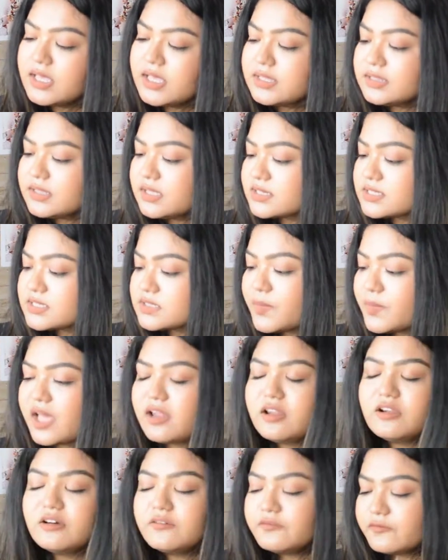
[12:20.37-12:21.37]
The
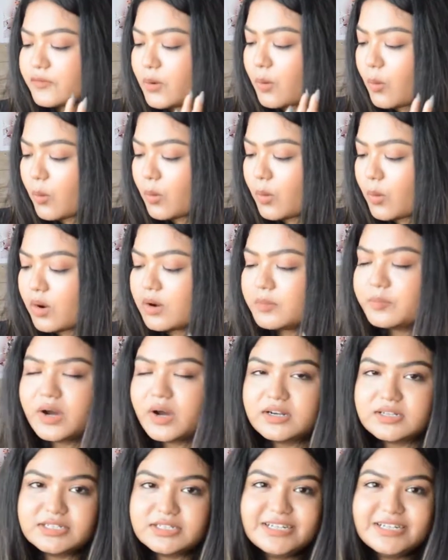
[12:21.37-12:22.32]
smell of cocoa butter